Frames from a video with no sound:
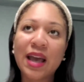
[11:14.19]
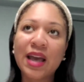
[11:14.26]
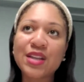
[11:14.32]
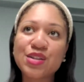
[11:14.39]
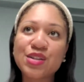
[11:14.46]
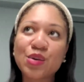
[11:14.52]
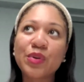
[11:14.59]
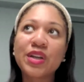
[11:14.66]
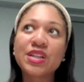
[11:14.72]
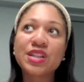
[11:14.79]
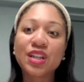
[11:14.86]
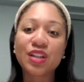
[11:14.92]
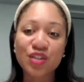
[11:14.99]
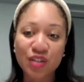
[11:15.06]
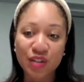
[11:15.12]
And so we
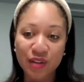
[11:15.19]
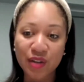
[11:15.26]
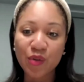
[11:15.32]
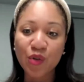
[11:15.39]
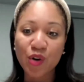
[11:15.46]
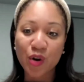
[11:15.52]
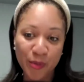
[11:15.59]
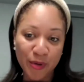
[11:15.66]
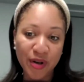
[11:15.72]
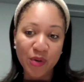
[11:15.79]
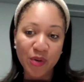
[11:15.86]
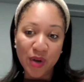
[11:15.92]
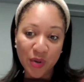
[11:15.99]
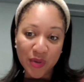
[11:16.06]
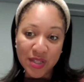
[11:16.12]
intentionally
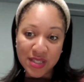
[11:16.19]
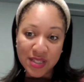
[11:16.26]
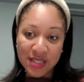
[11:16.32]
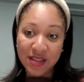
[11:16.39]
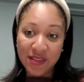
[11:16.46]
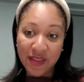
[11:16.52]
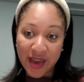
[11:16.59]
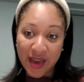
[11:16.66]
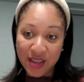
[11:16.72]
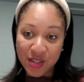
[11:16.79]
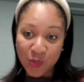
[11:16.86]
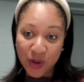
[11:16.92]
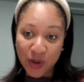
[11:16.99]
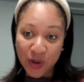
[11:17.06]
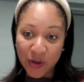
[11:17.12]
incorporated wellness into that
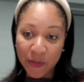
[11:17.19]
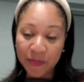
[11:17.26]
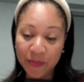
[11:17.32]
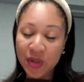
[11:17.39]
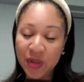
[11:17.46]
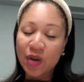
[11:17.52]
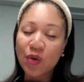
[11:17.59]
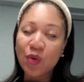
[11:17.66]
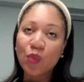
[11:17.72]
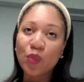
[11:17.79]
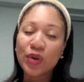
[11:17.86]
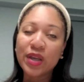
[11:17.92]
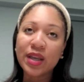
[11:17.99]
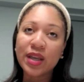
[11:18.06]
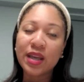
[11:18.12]
as well.
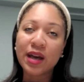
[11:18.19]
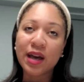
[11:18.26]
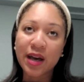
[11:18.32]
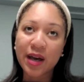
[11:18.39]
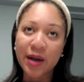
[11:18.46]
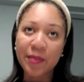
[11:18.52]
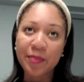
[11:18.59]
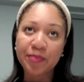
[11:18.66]
We